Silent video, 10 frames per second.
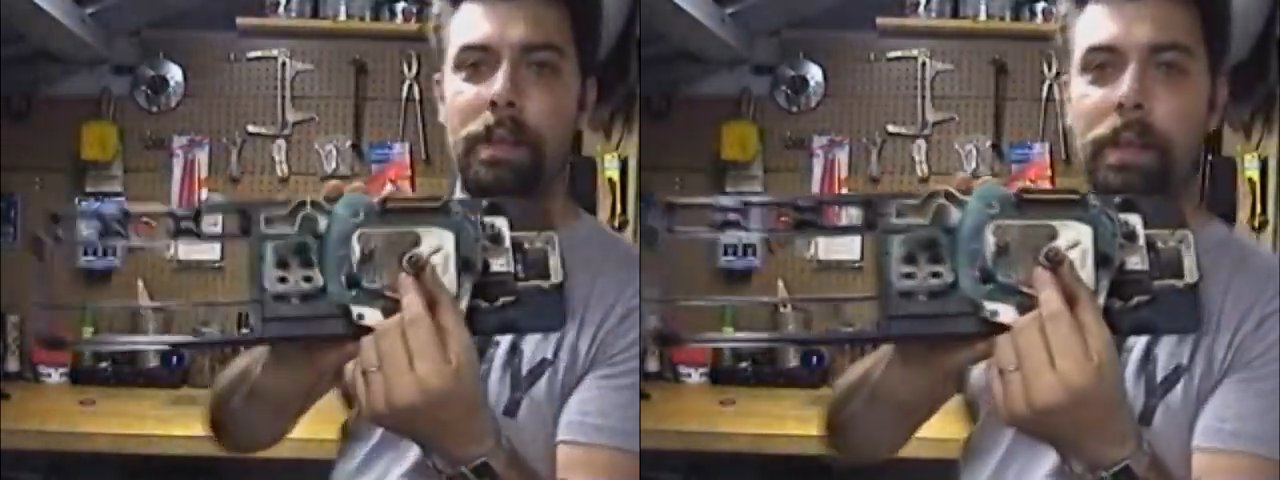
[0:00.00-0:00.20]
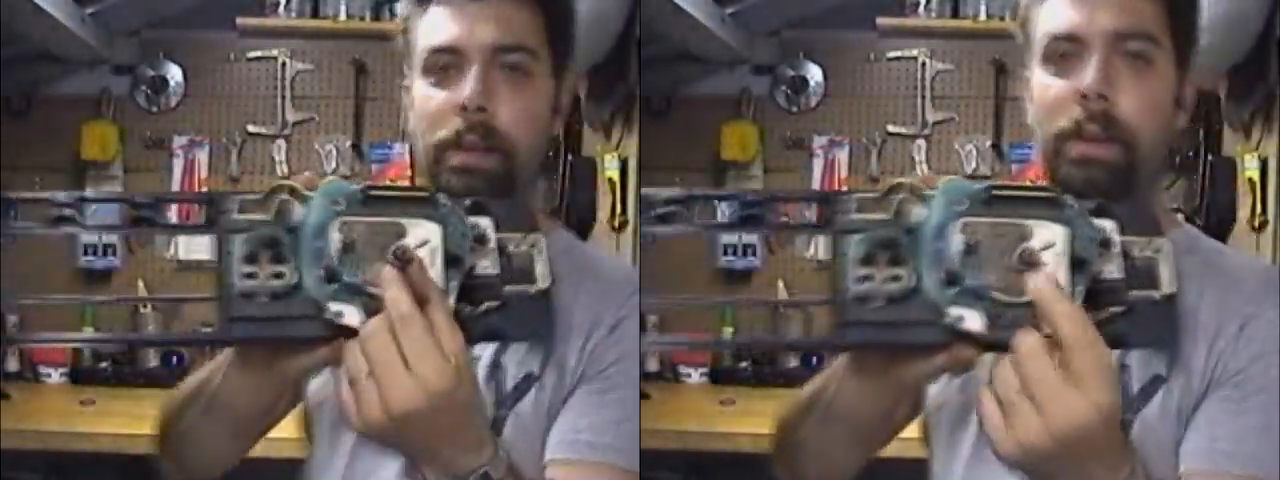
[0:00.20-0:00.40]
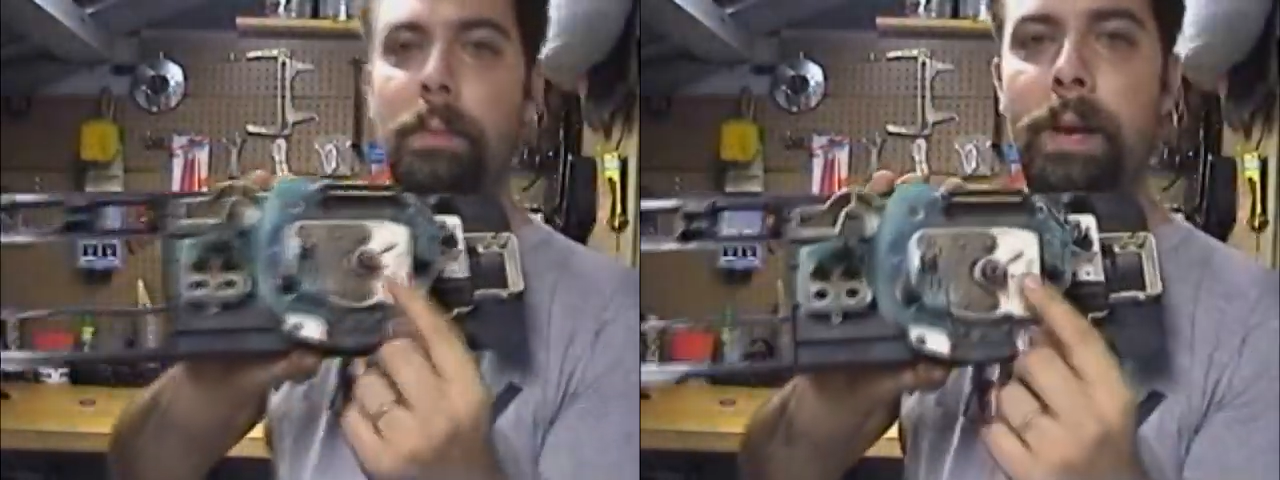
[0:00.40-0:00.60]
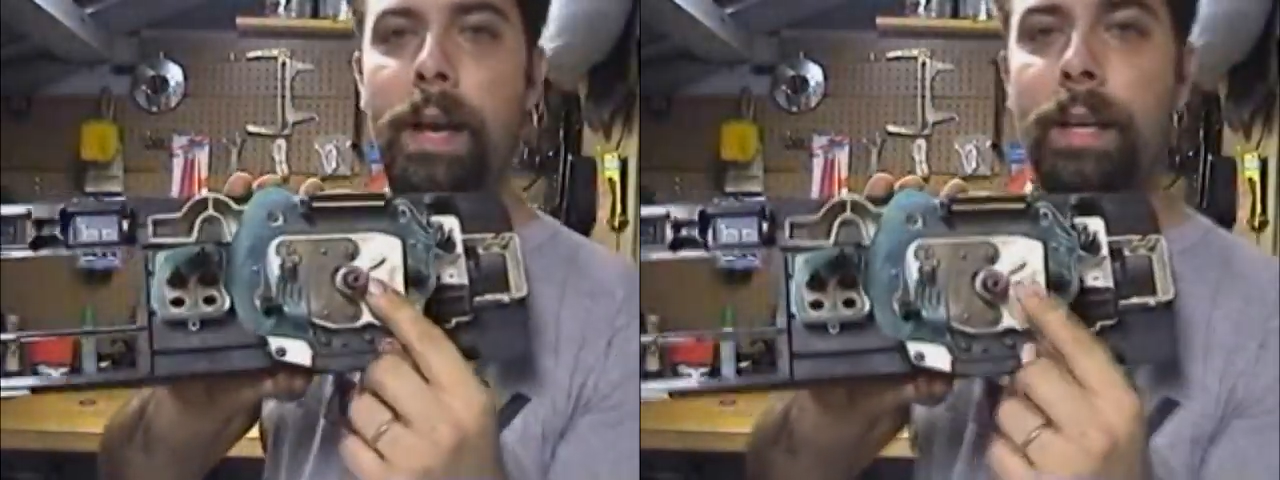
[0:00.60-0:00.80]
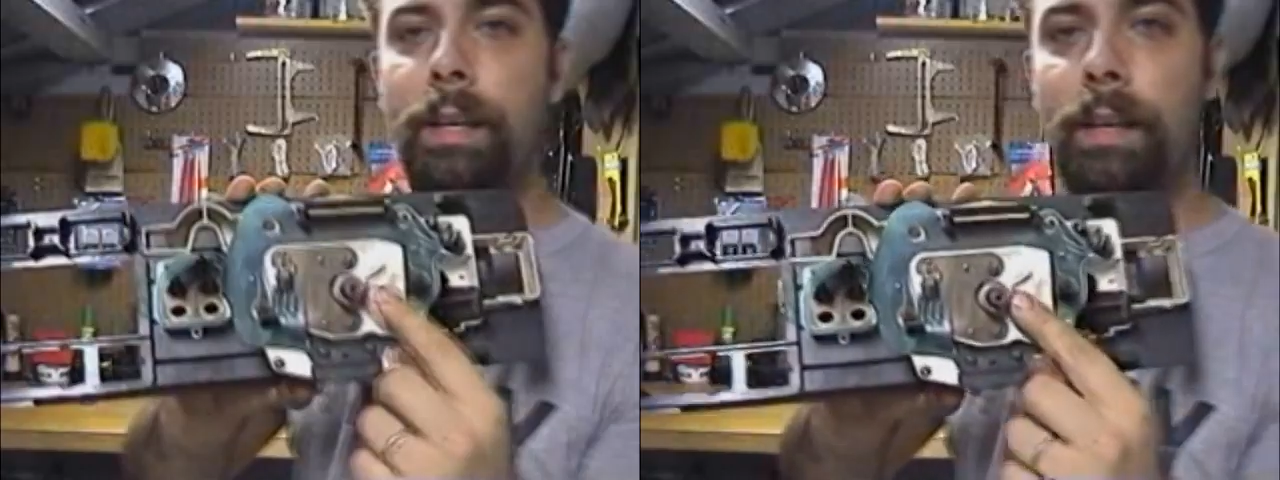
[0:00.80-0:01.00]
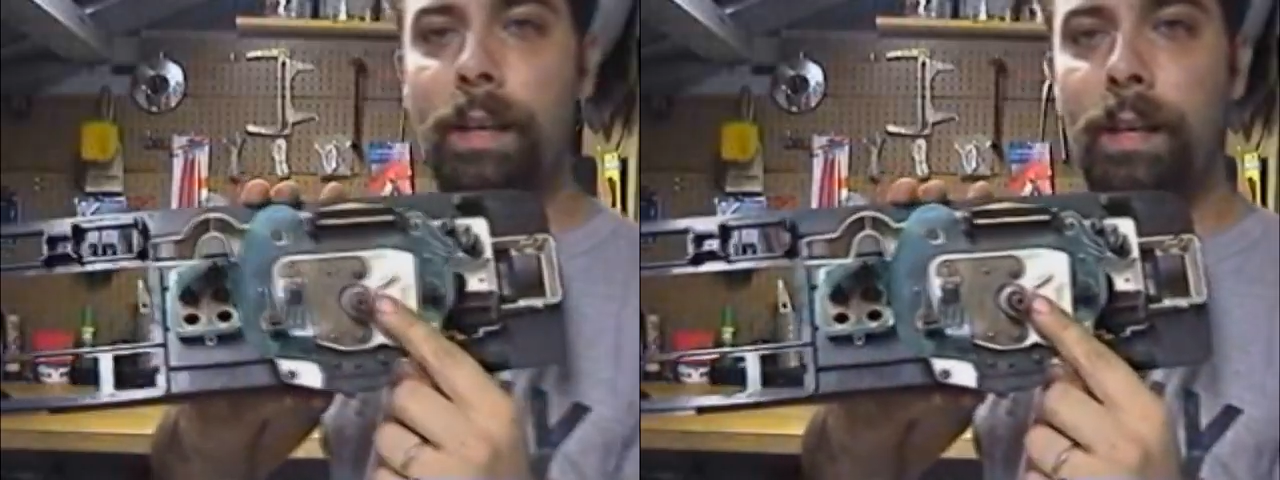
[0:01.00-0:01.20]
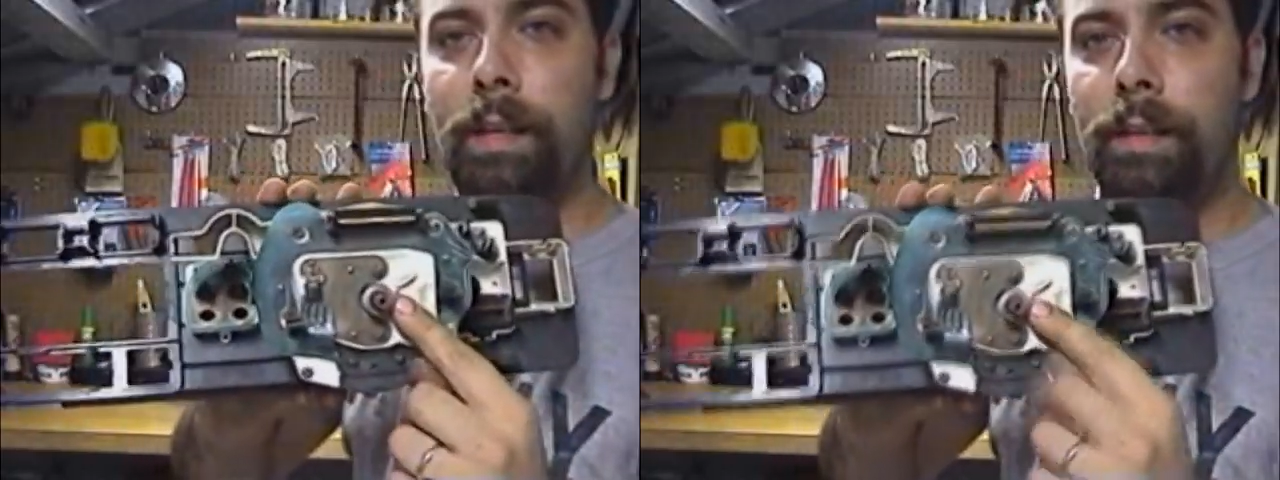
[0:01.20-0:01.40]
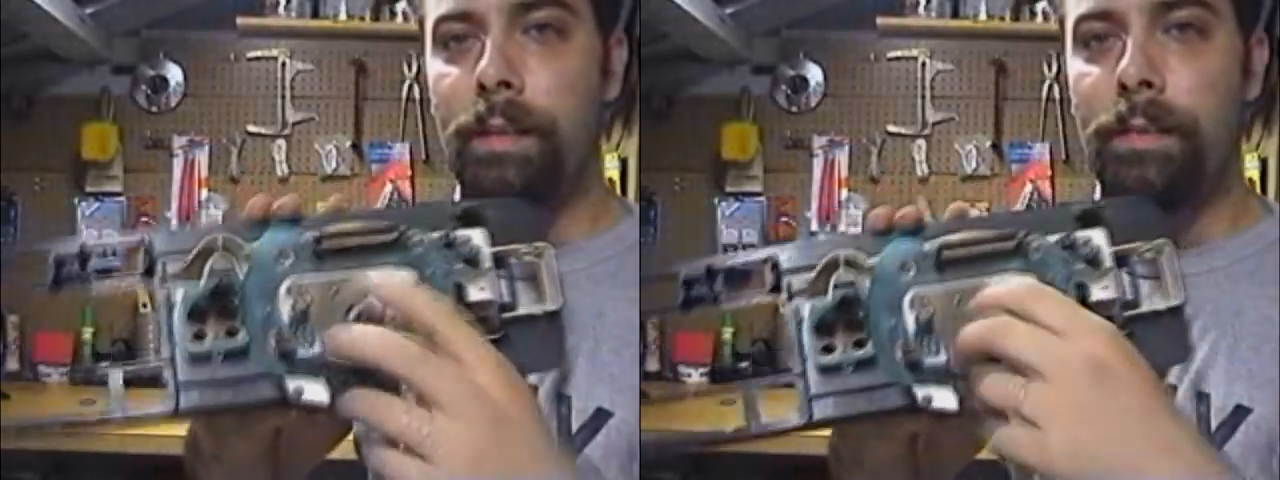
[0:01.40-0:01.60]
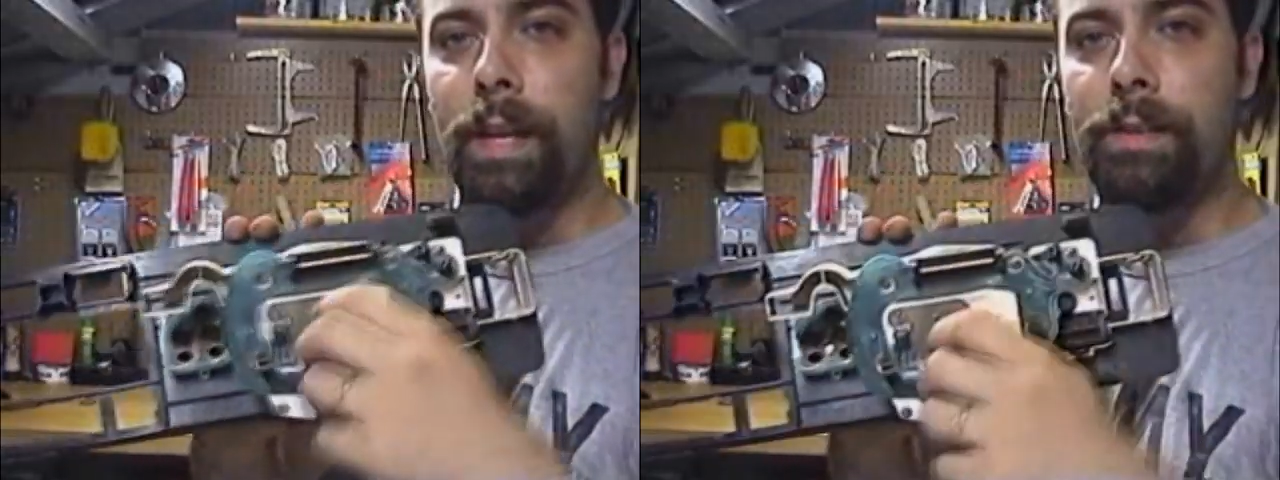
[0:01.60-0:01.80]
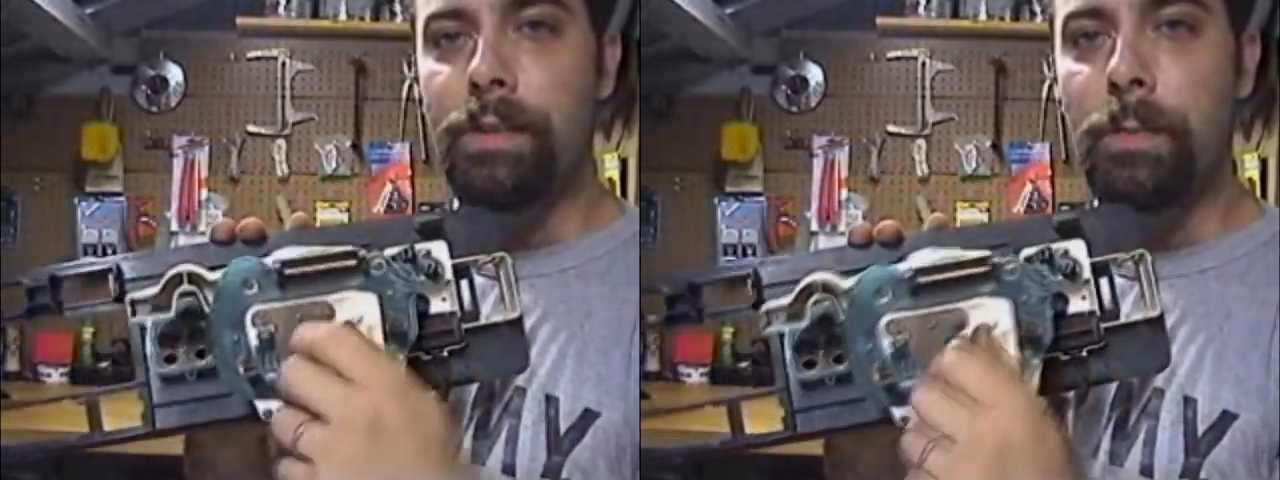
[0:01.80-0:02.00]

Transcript: here on the back, you've got your